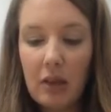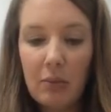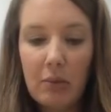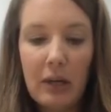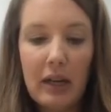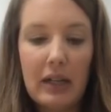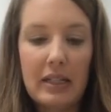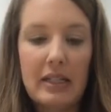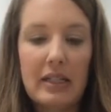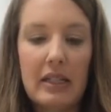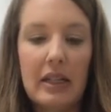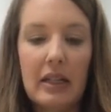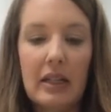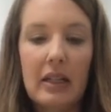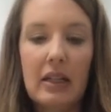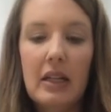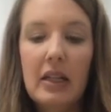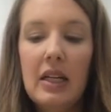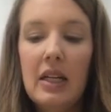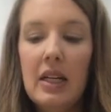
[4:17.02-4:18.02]

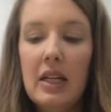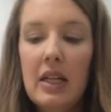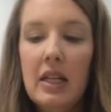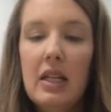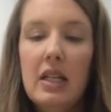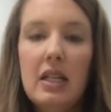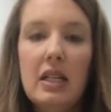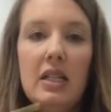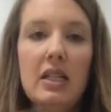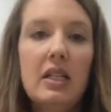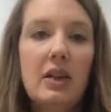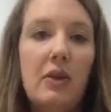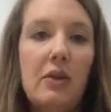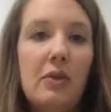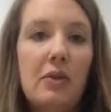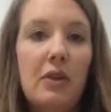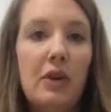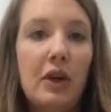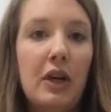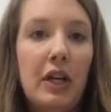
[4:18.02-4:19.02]
pasta.
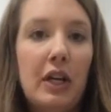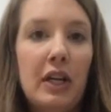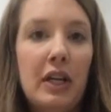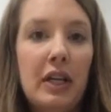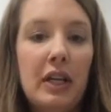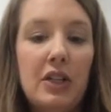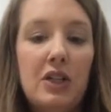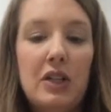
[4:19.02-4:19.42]
So they're gonna